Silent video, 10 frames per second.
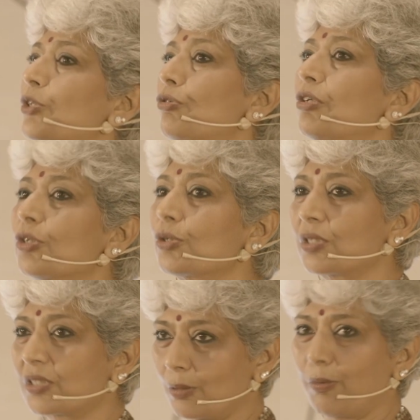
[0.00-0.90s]
reduces
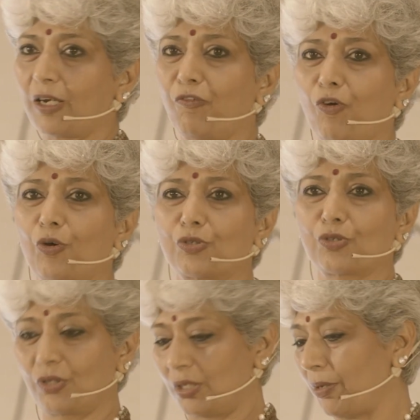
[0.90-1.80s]
the blood flow to
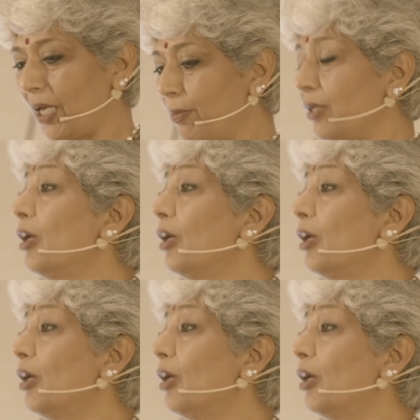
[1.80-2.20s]
the baby.